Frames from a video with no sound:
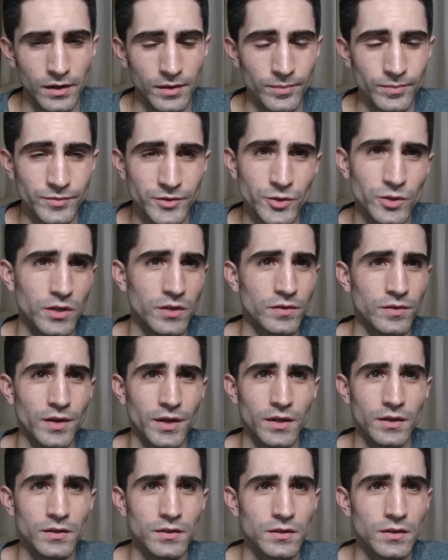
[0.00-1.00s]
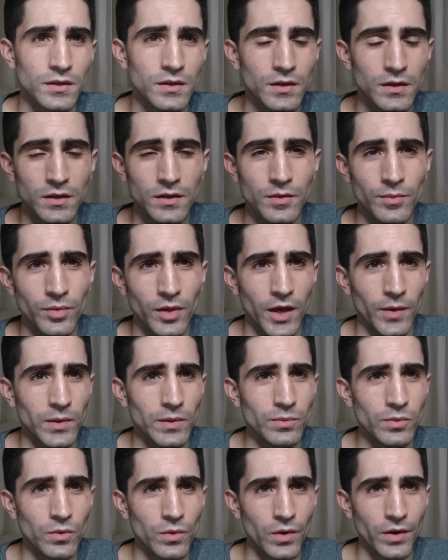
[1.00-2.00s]
sort of like black
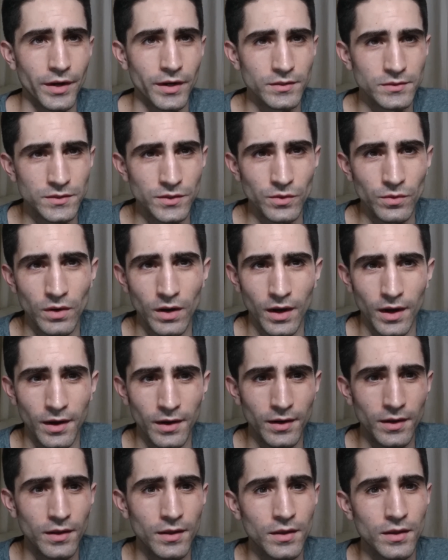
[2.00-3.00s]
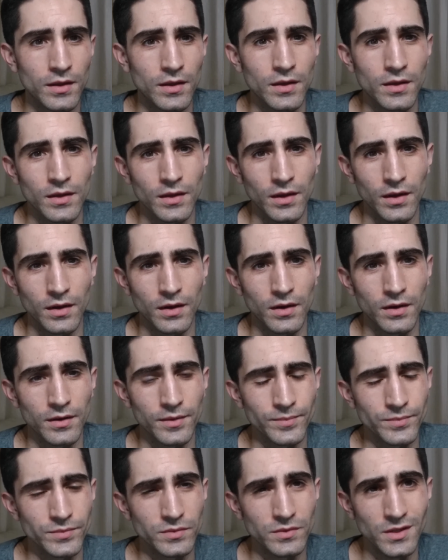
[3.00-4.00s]
people wearing a do-rag.
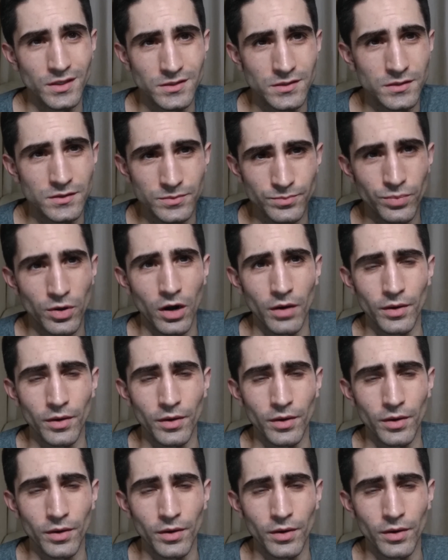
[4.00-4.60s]
This is probably